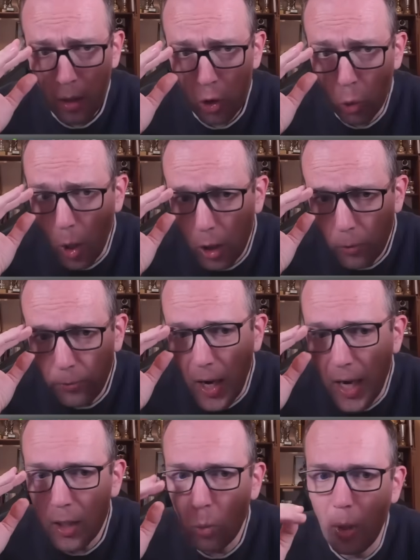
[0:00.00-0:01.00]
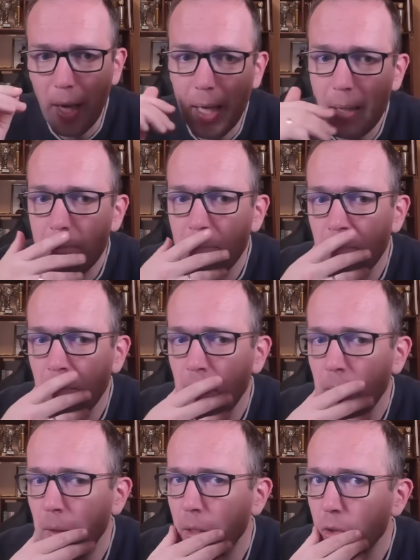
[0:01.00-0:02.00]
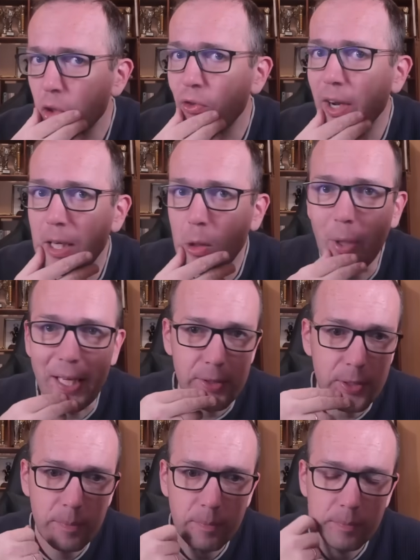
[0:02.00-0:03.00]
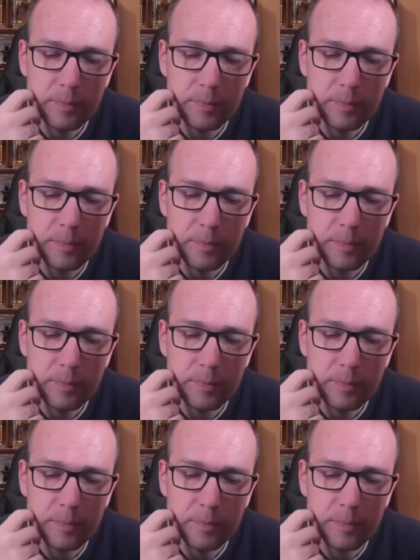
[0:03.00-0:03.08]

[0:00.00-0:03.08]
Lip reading: you want to find a way to trade the queens.